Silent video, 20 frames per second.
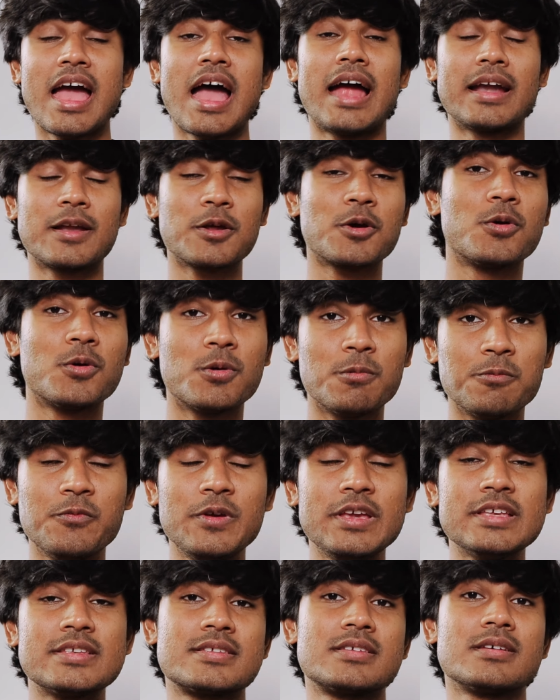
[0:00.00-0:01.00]
At
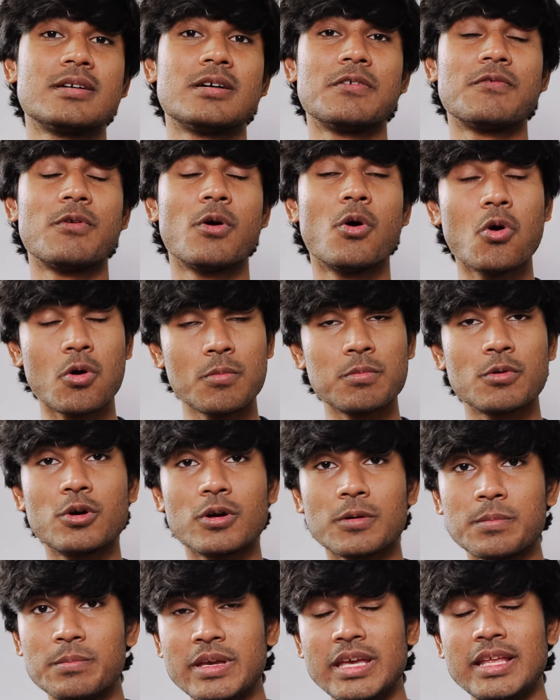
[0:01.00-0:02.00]
home, we serve
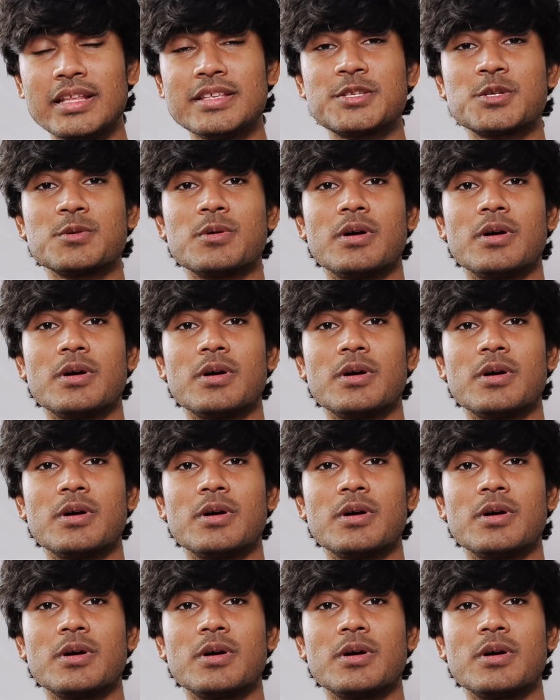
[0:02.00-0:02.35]
home-cooked meals